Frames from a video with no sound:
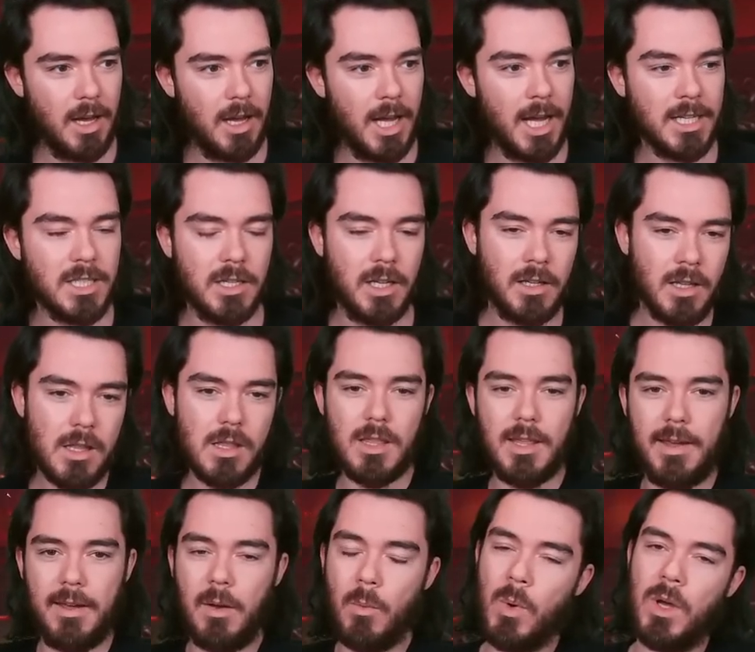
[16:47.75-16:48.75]
actually, another
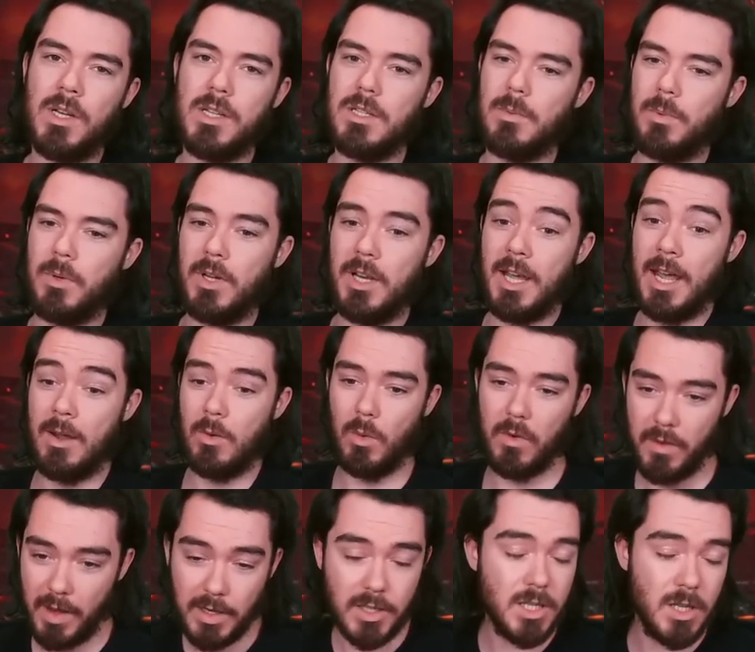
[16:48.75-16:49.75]
thing I wanted to point out, we've
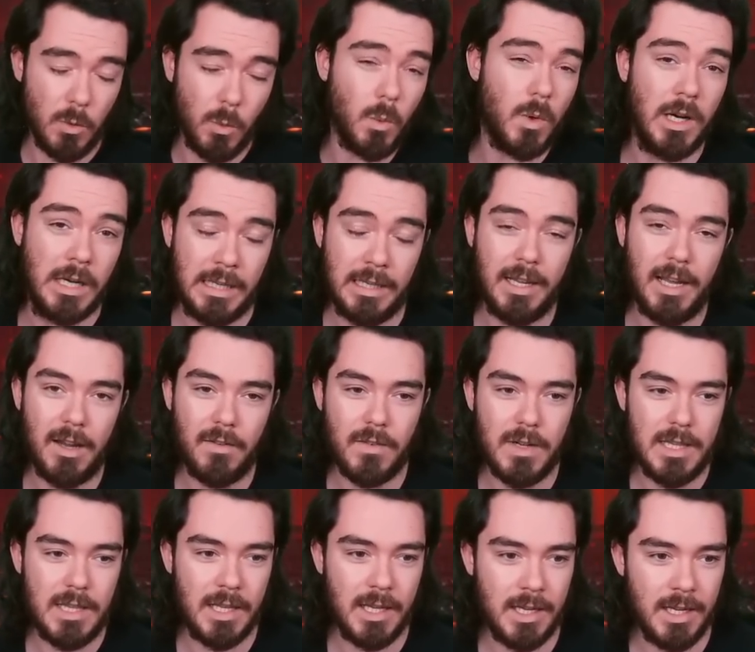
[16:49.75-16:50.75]
actually won
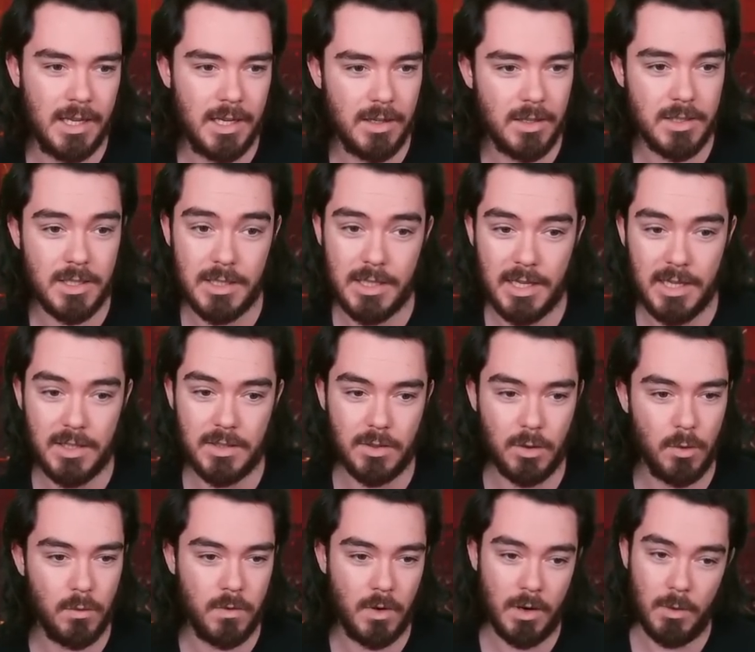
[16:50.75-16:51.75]
everything here today
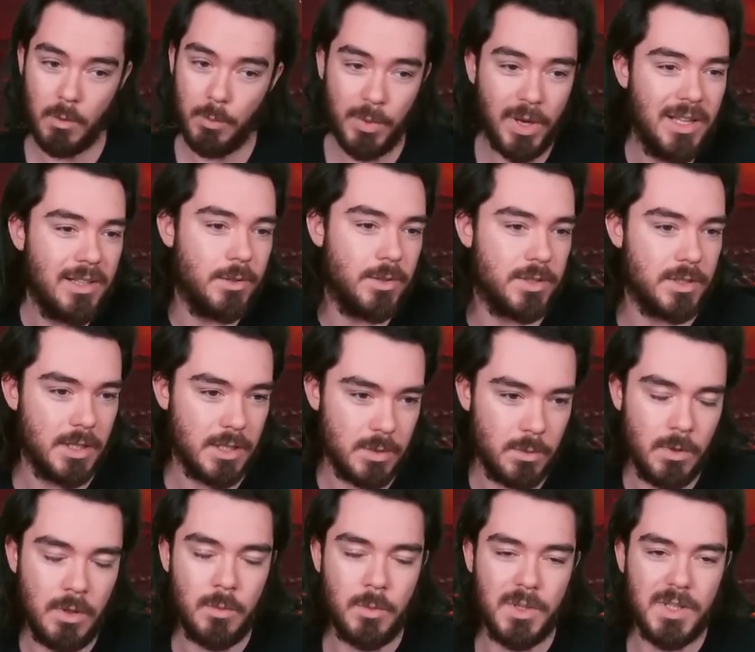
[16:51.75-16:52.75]
so far. We might lose this
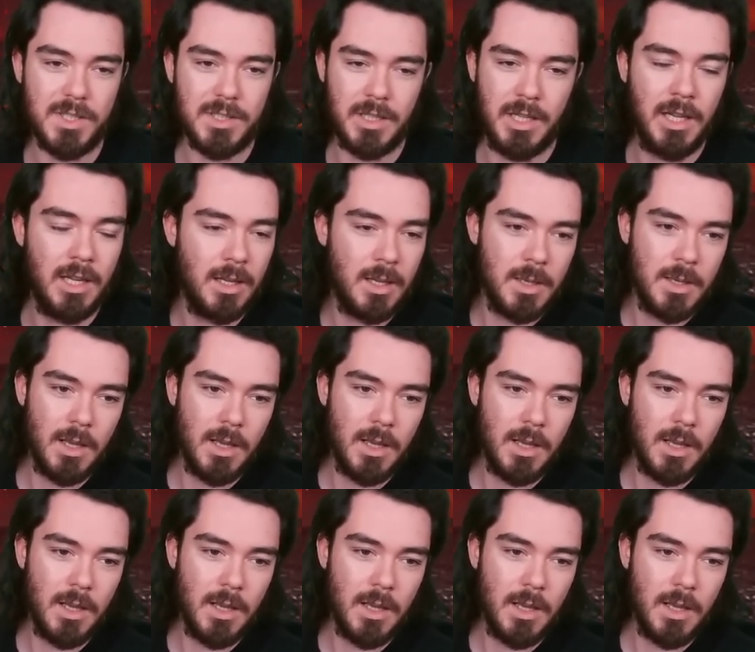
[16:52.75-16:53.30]
one. We'll see.